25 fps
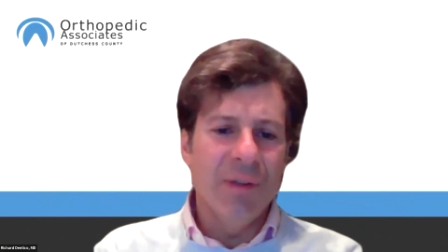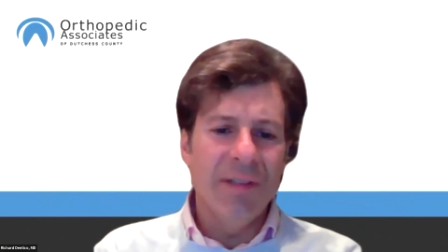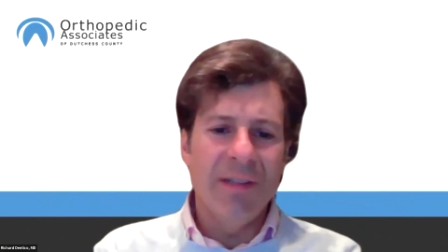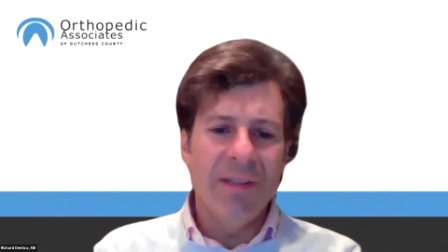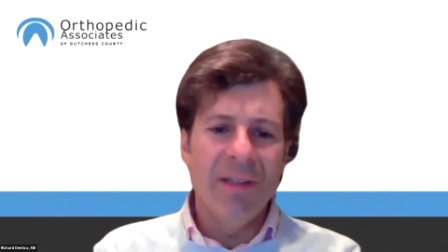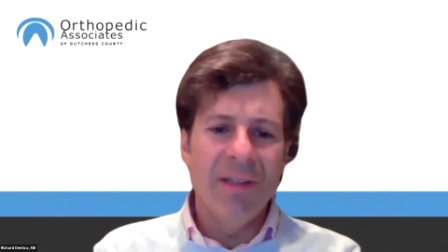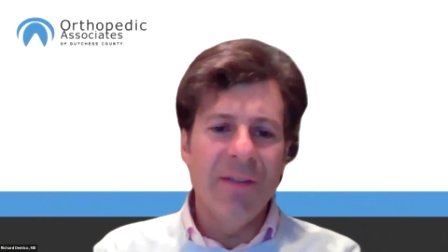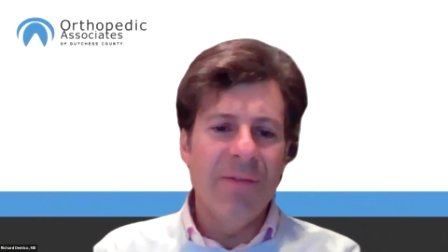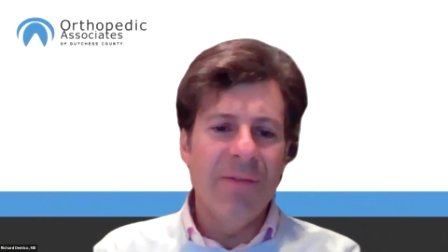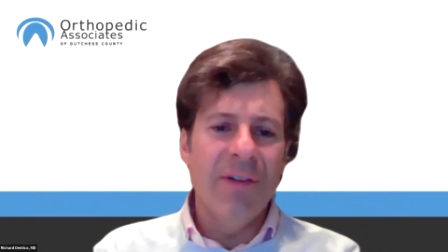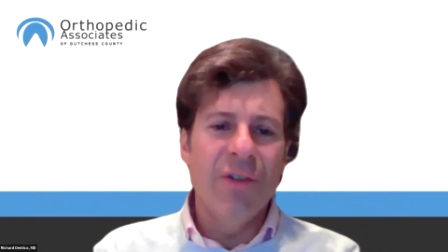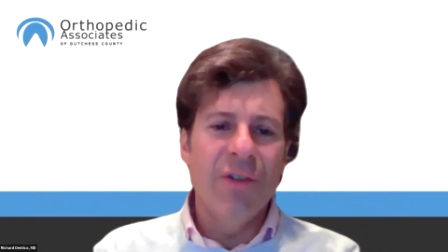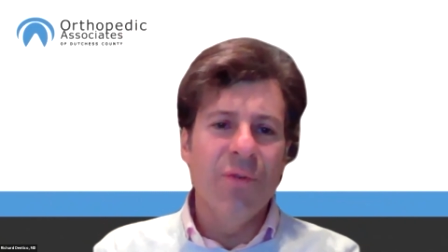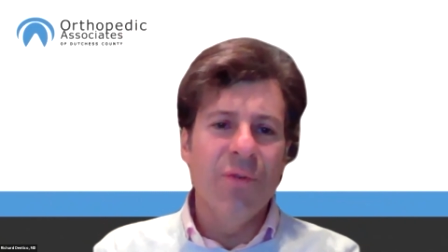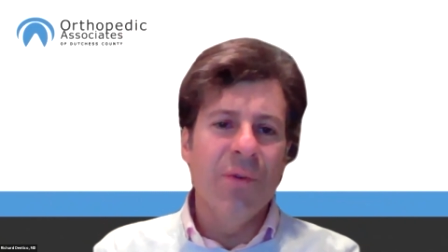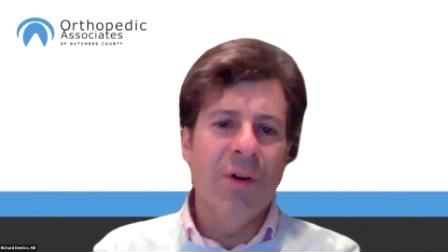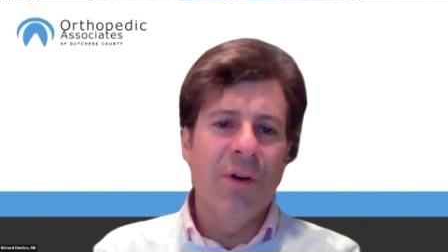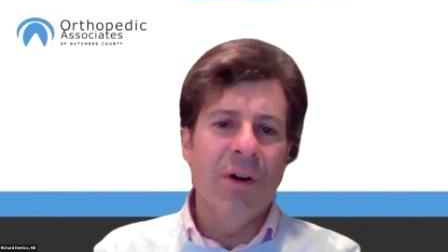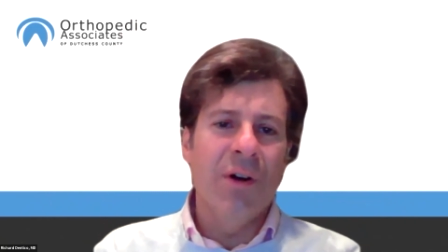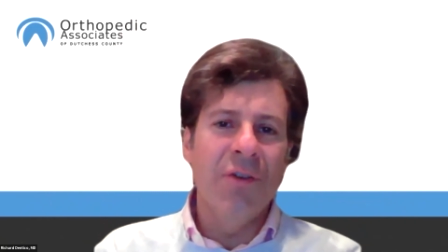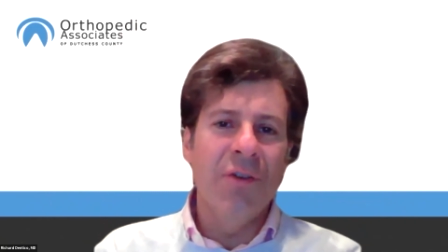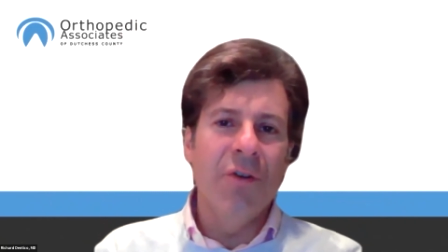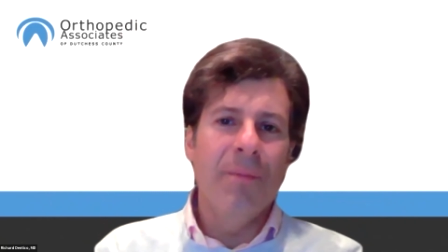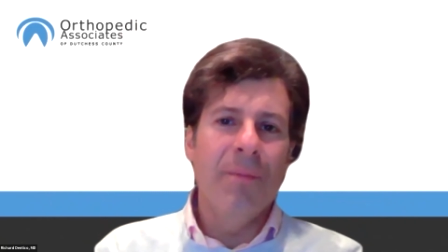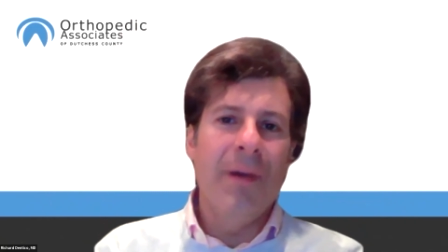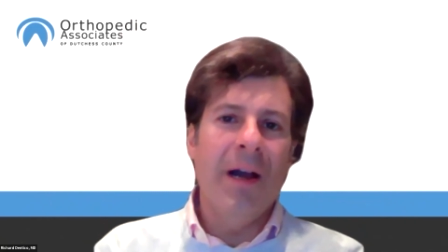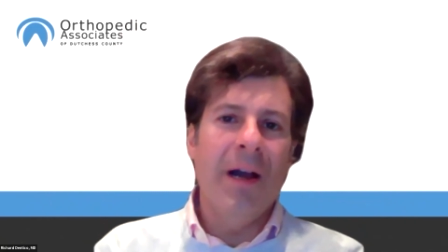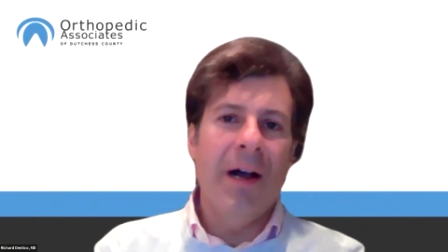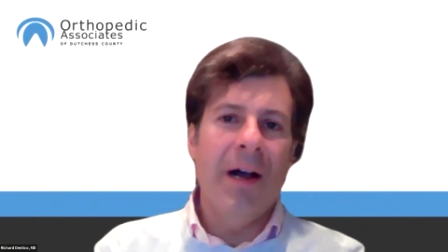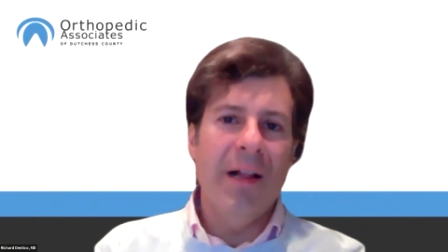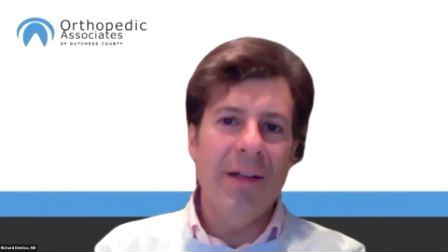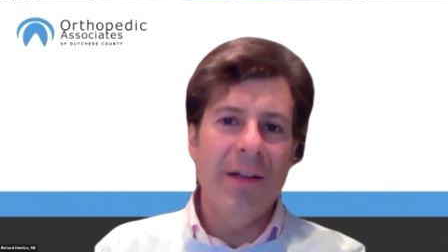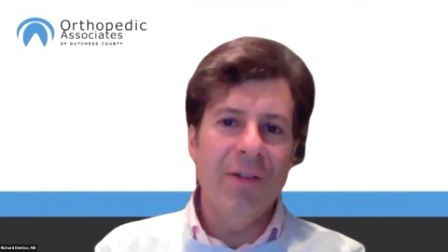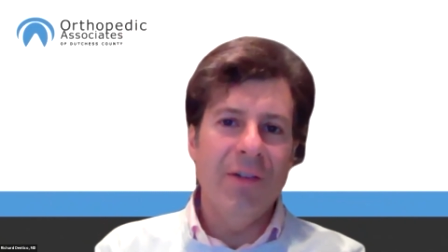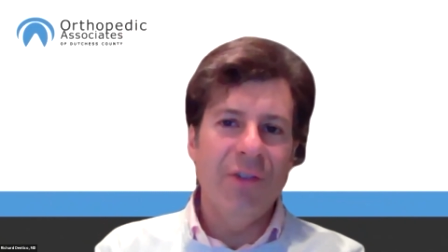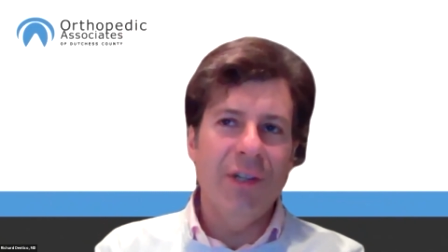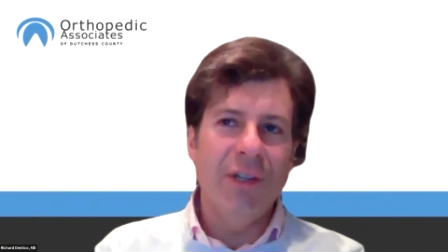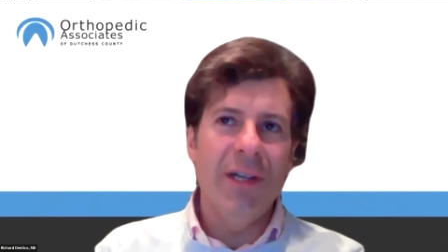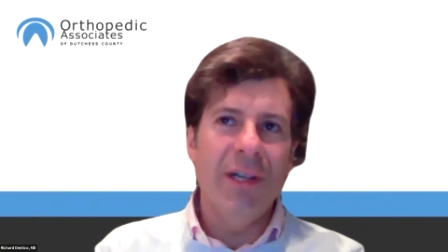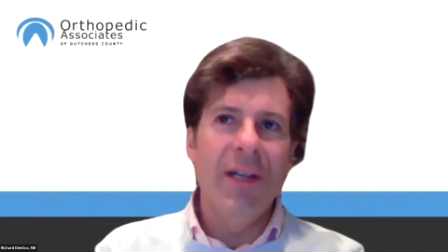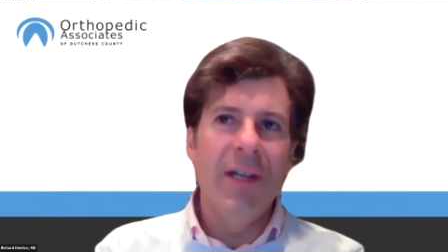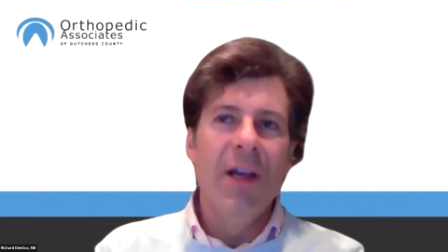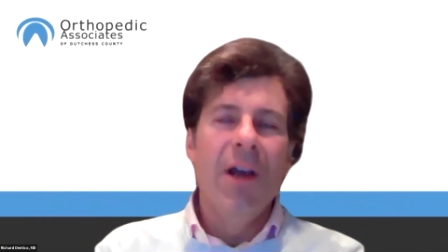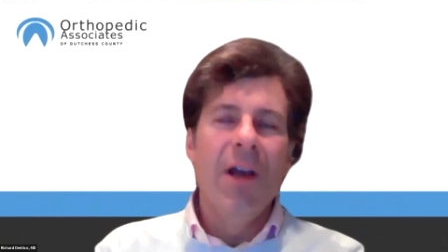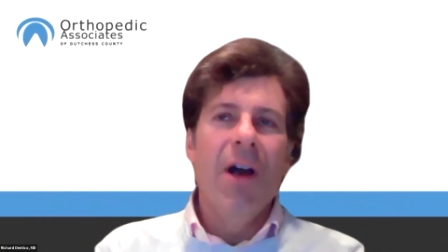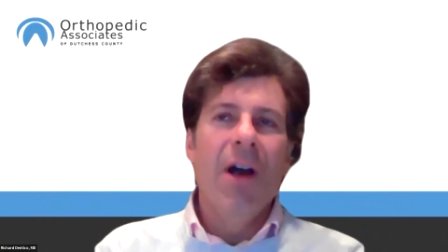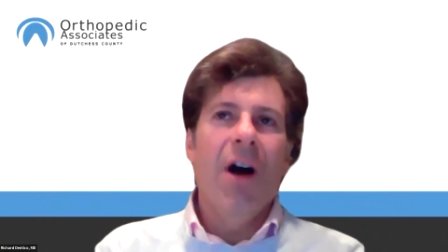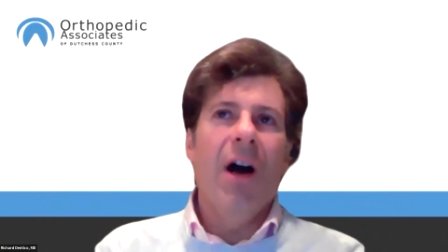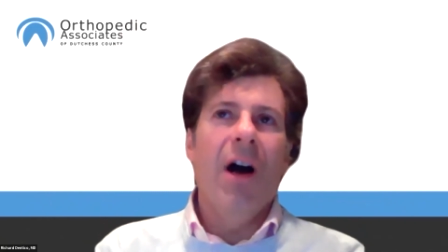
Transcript: It's individual on your biology